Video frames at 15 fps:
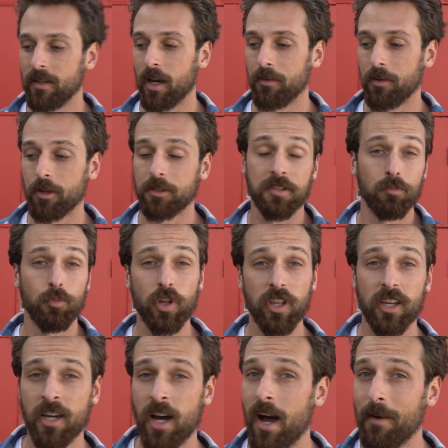Now, there are some
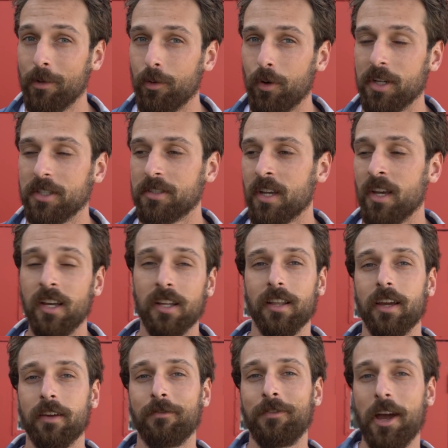really common ones
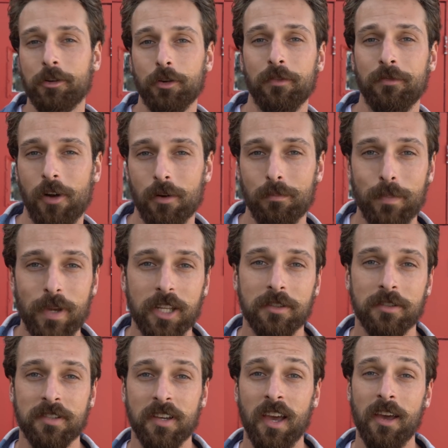like factory farm
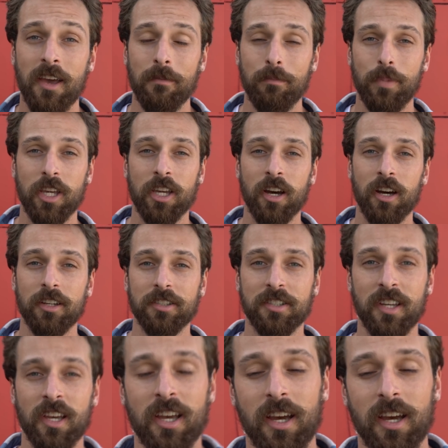meats, because